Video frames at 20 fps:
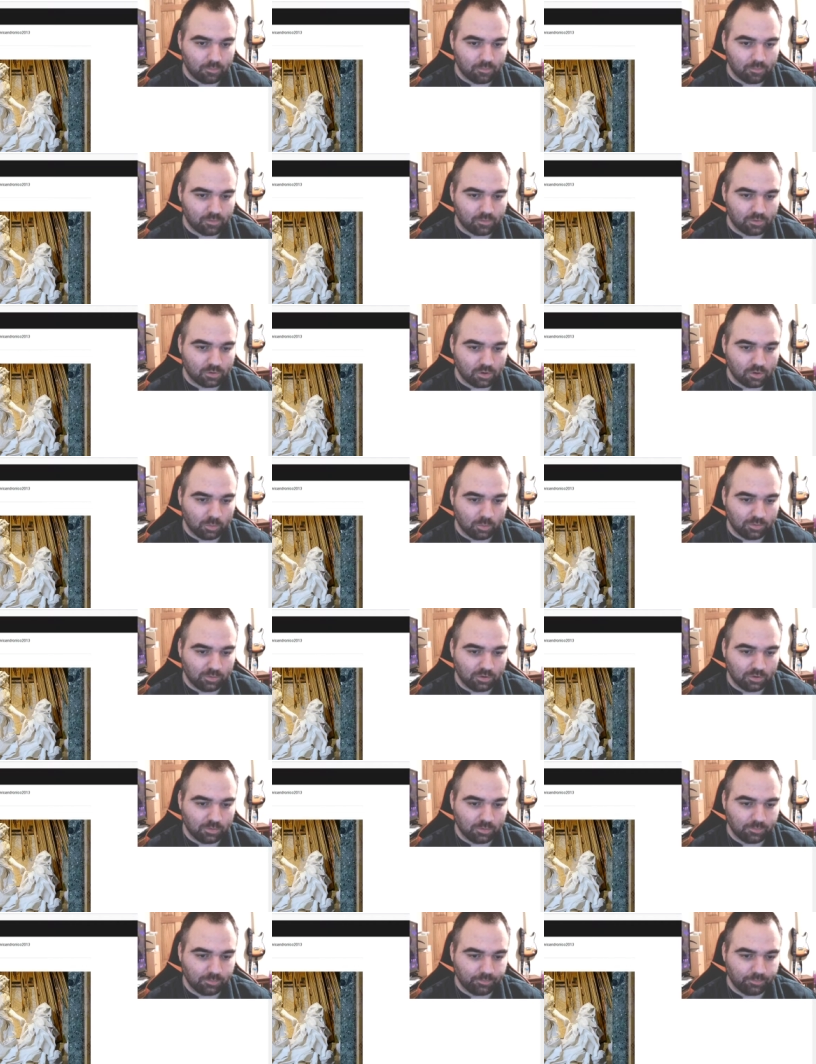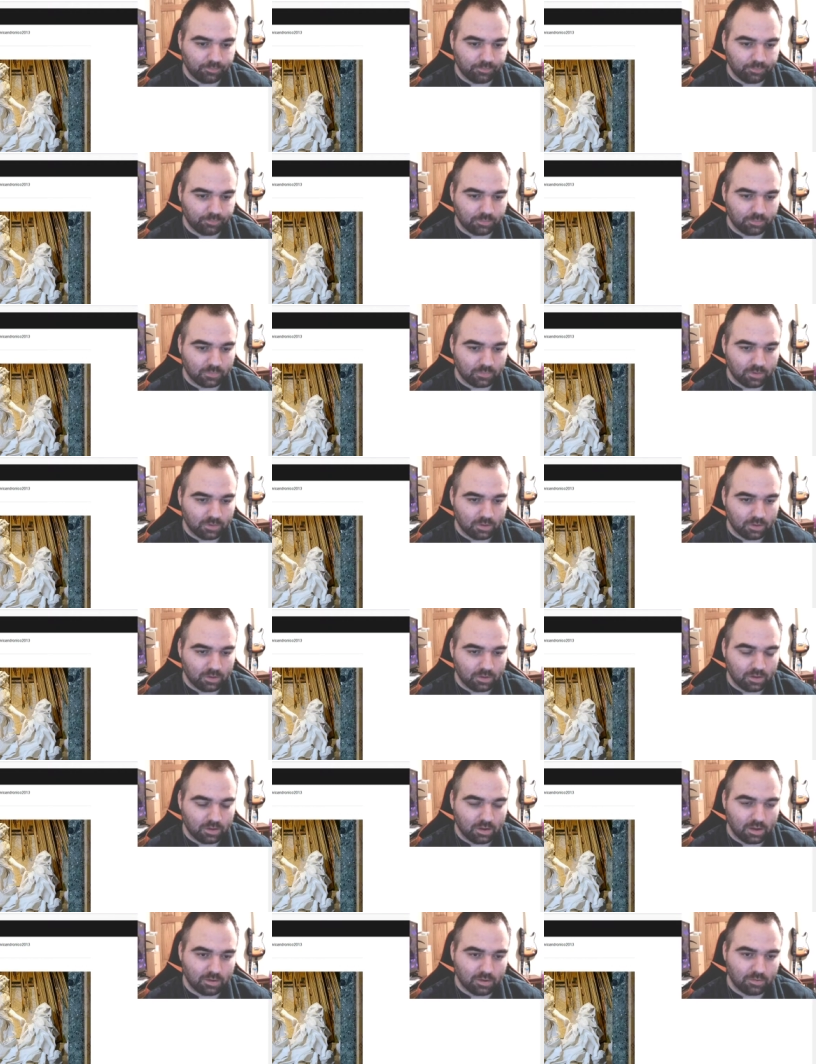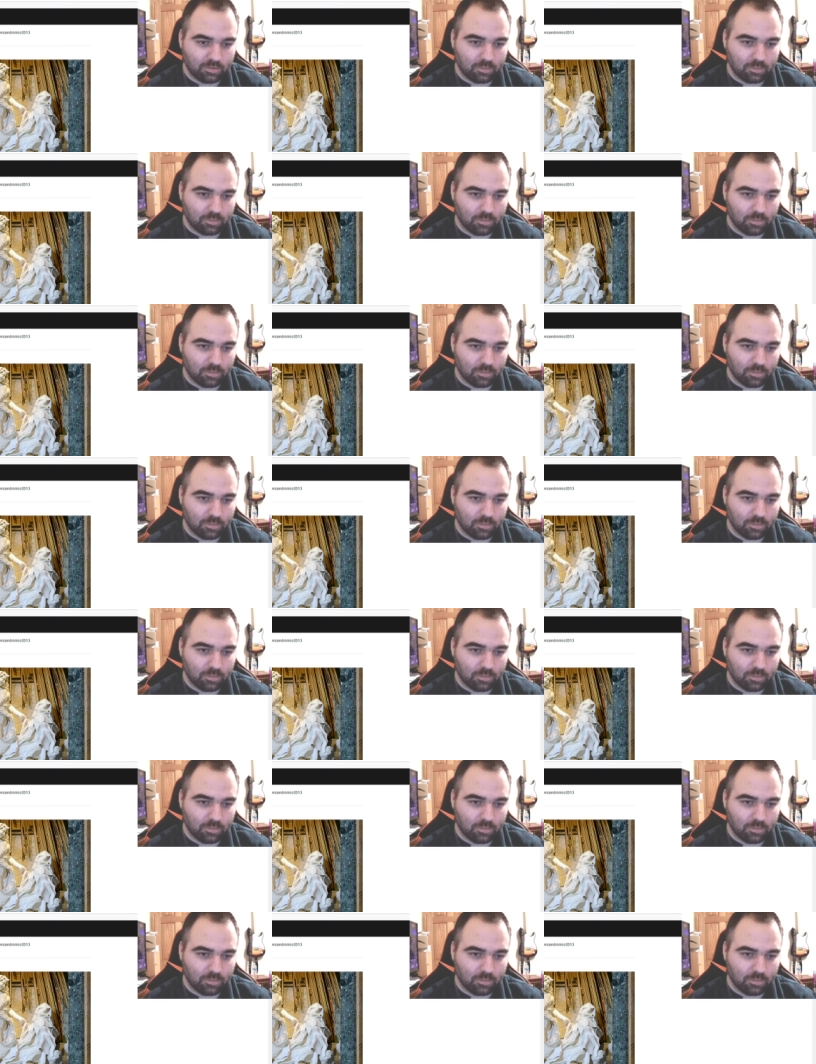sculpture, as